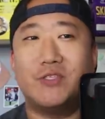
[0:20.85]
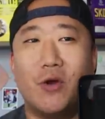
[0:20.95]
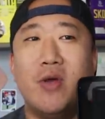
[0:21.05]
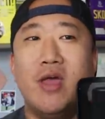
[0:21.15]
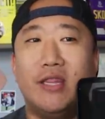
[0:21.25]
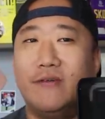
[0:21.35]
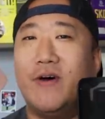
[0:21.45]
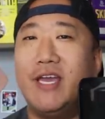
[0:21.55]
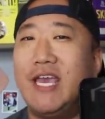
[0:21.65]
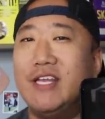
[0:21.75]
So the
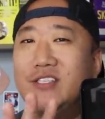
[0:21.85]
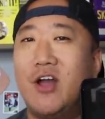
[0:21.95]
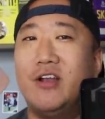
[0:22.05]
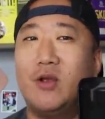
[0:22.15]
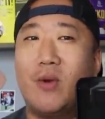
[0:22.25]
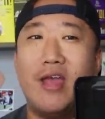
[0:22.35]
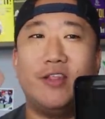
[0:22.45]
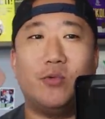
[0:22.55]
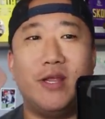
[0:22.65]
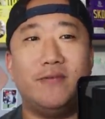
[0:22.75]
Vikings cutting
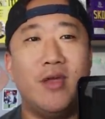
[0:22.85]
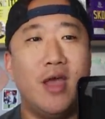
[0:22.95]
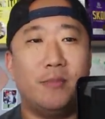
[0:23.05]
Riley Reiff.